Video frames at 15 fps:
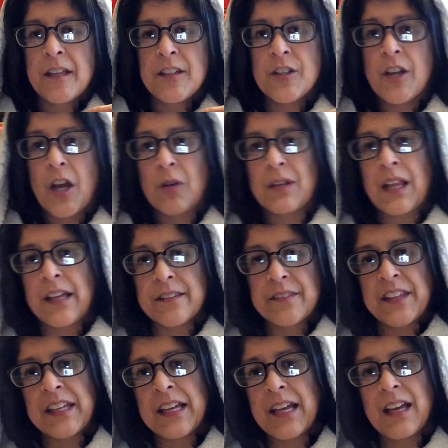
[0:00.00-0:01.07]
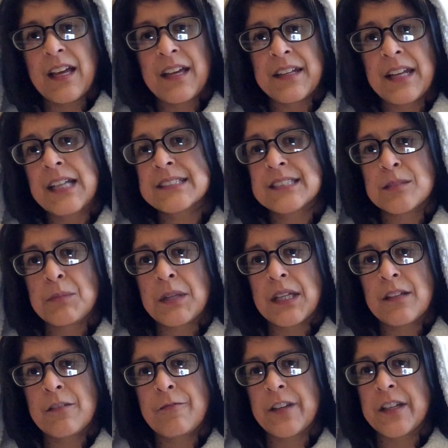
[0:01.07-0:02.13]
You know, like the
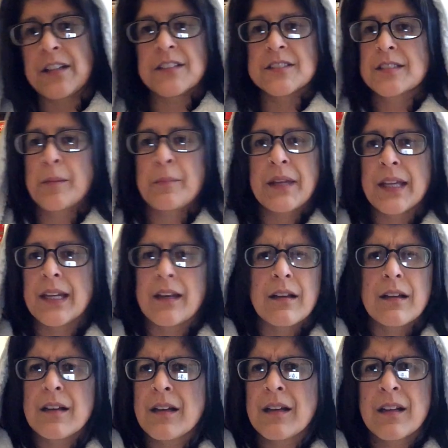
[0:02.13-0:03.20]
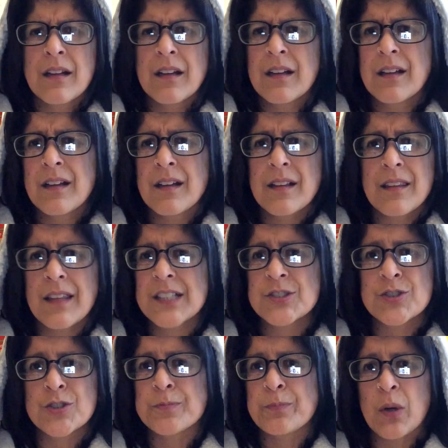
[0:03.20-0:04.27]
anatomy figures. I mean,
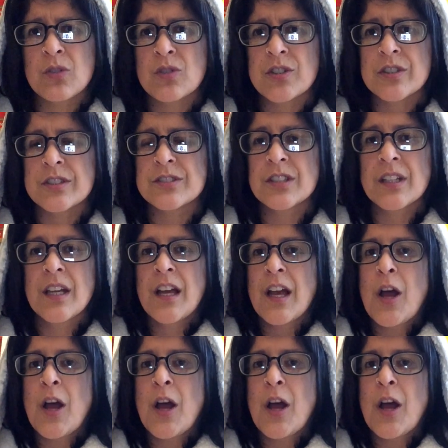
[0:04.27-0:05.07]
that's just bonkers.